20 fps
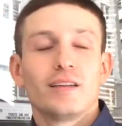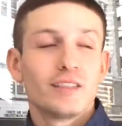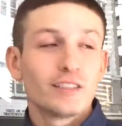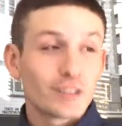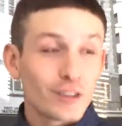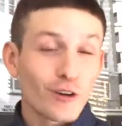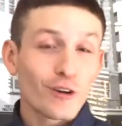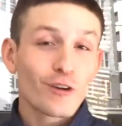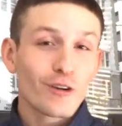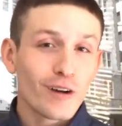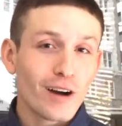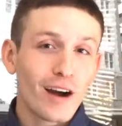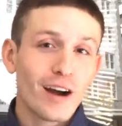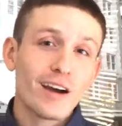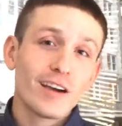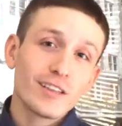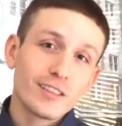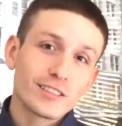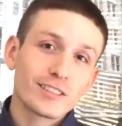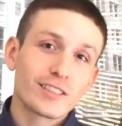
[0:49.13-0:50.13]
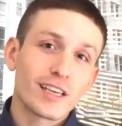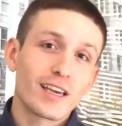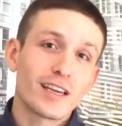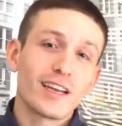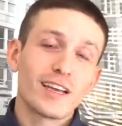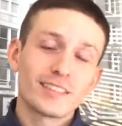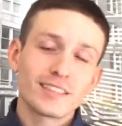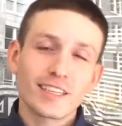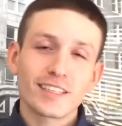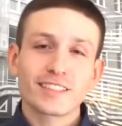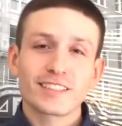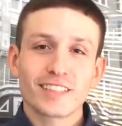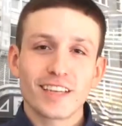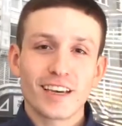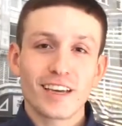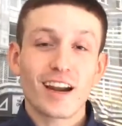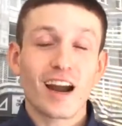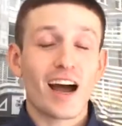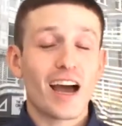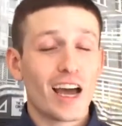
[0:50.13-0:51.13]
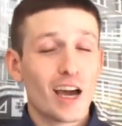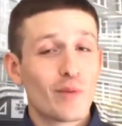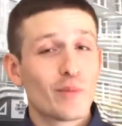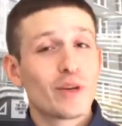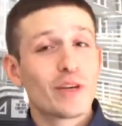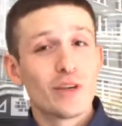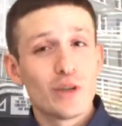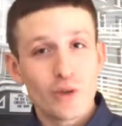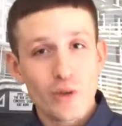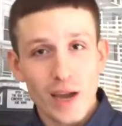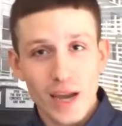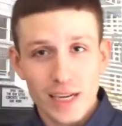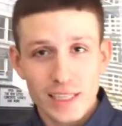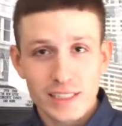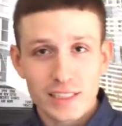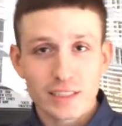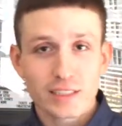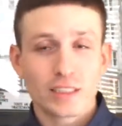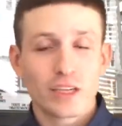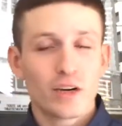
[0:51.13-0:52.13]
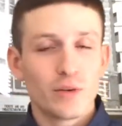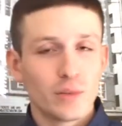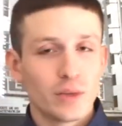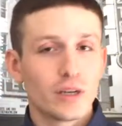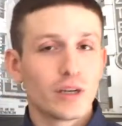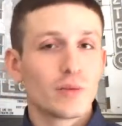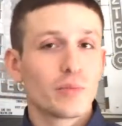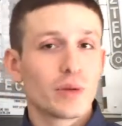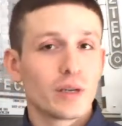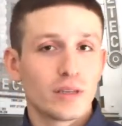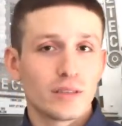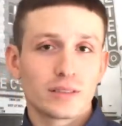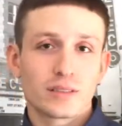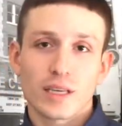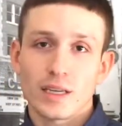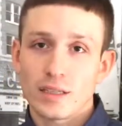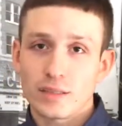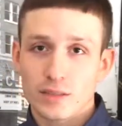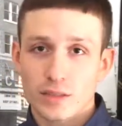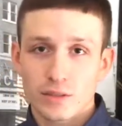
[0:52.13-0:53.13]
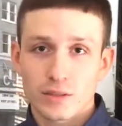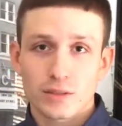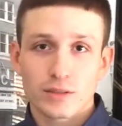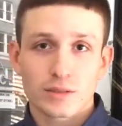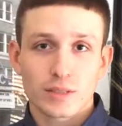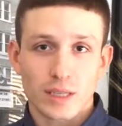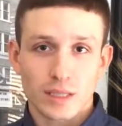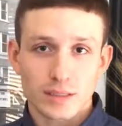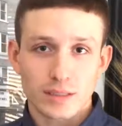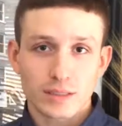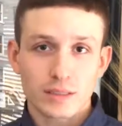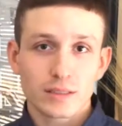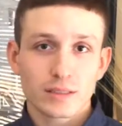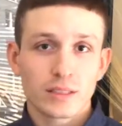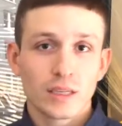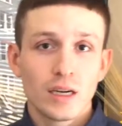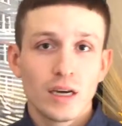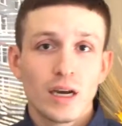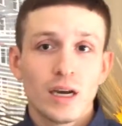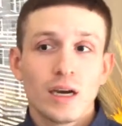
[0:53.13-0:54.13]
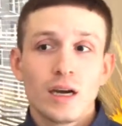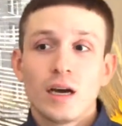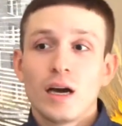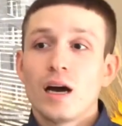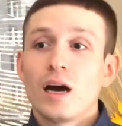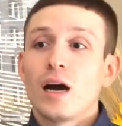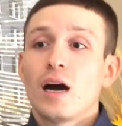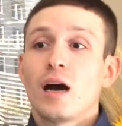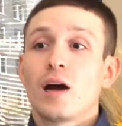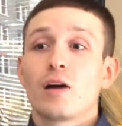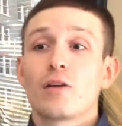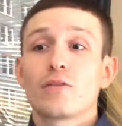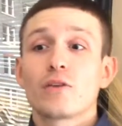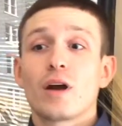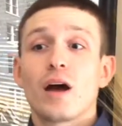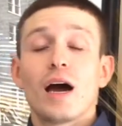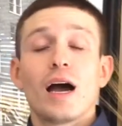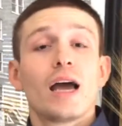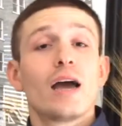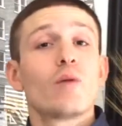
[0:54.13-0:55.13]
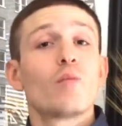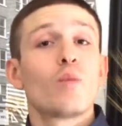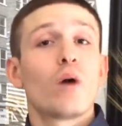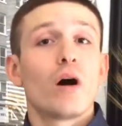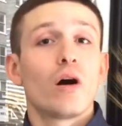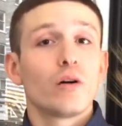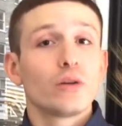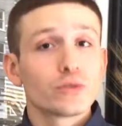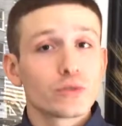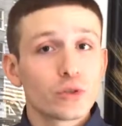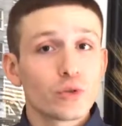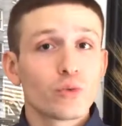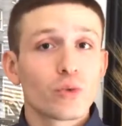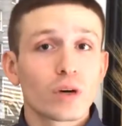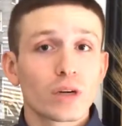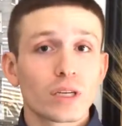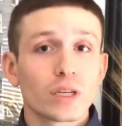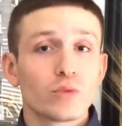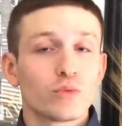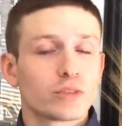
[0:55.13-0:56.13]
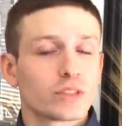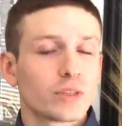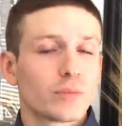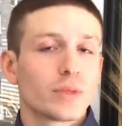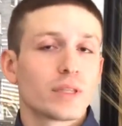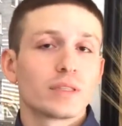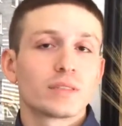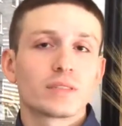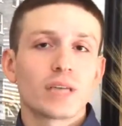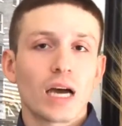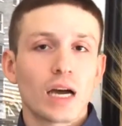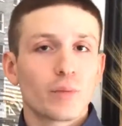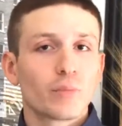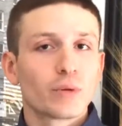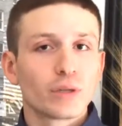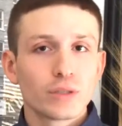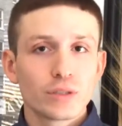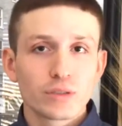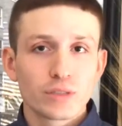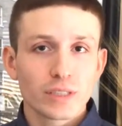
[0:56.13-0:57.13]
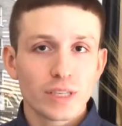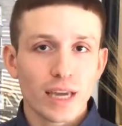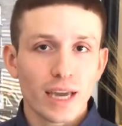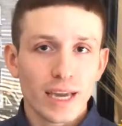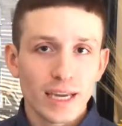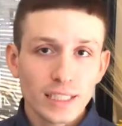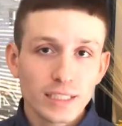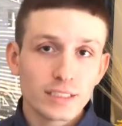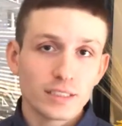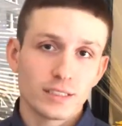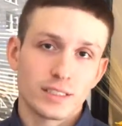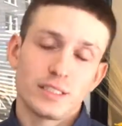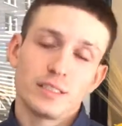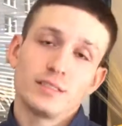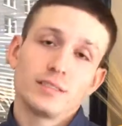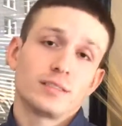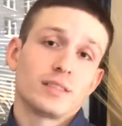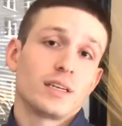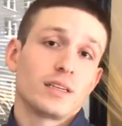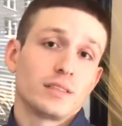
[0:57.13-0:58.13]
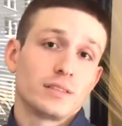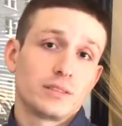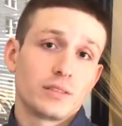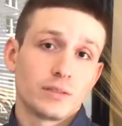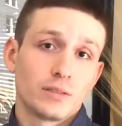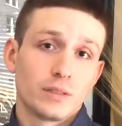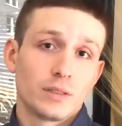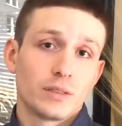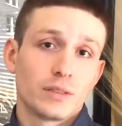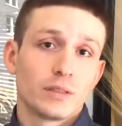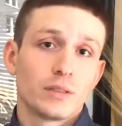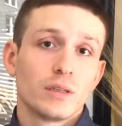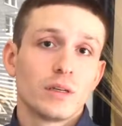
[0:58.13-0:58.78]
So I understand, as I said, I am a new agent coming up here in San Antonio, Texas. However, I am also working with some of the top producing agents here in San Antonio.